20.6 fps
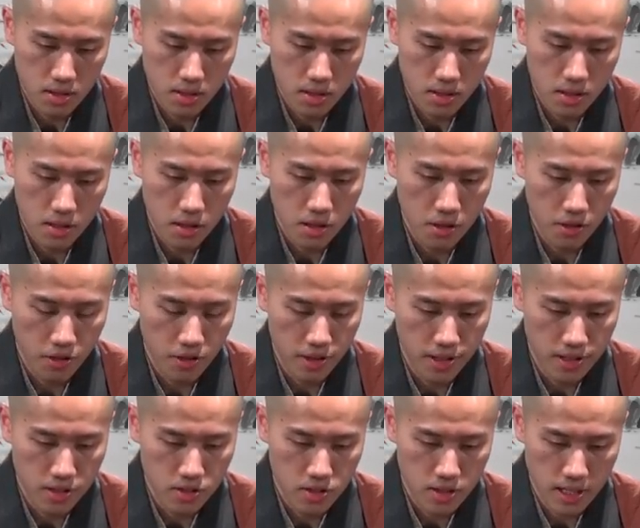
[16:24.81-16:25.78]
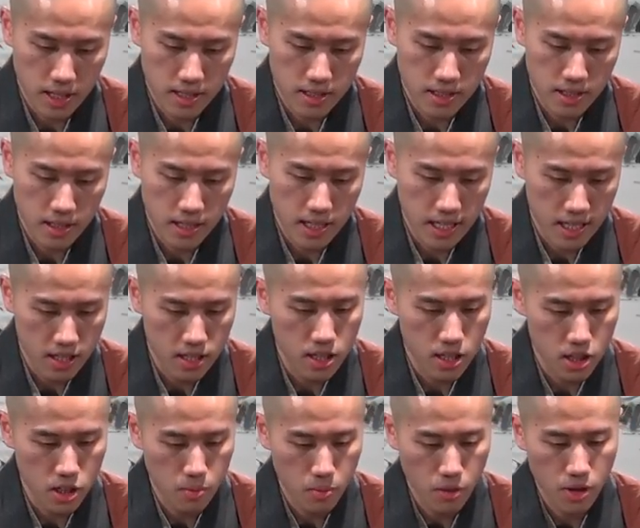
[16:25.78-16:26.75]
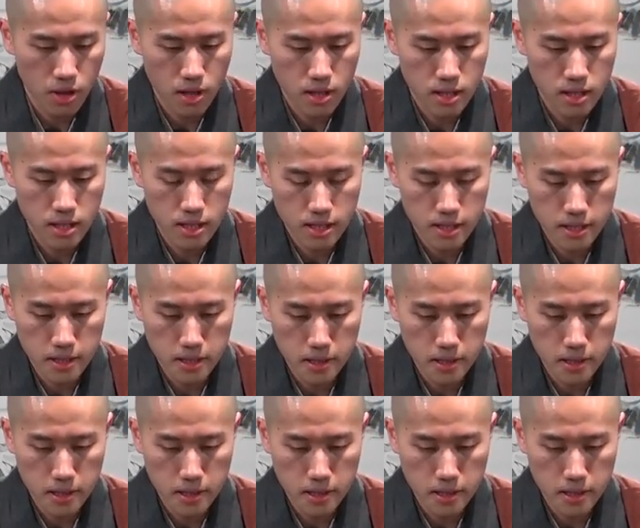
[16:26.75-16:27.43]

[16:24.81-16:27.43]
a lot of things that I can touch upon